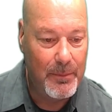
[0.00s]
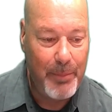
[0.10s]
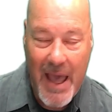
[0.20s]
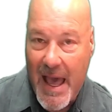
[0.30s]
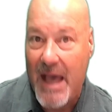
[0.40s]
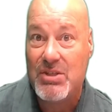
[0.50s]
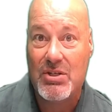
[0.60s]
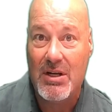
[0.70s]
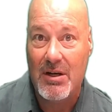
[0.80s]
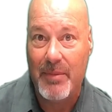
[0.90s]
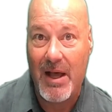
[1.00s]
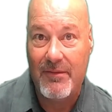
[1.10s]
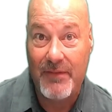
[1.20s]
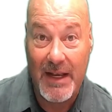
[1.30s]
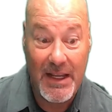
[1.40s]
passionate about
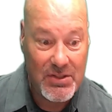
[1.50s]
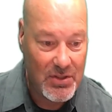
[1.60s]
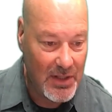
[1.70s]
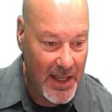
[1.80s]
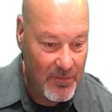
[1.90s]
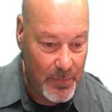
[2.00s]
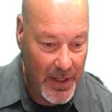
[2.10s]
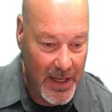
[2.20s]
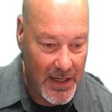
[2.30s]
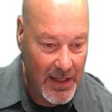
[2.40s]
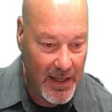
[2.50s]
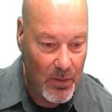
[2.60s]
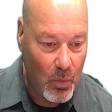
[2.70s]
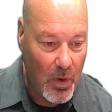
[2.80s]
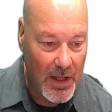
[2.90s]
financial life planning
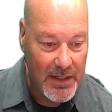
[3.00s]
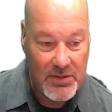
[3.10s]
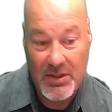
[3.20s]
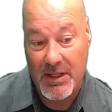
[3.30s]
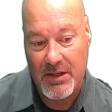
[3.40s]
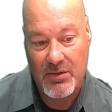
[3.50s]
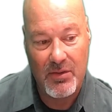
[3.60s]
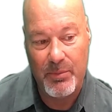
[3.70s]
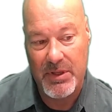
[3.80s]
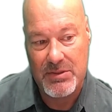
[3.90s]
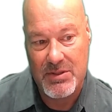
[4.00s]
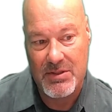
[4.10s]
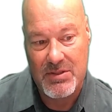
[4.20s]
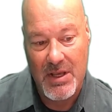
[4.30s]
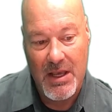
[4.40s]
and wanting to get into the business.